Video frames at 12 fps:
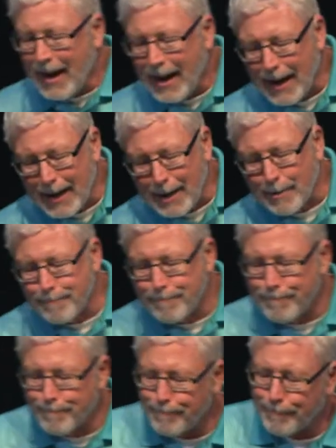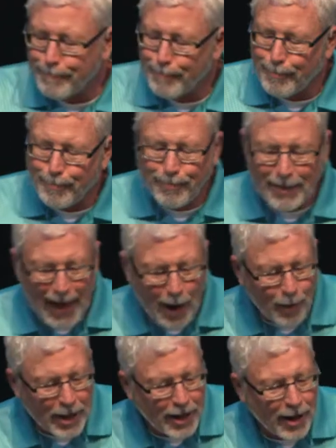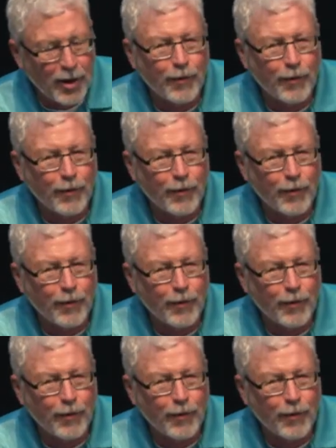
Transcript: Uh, I want you to know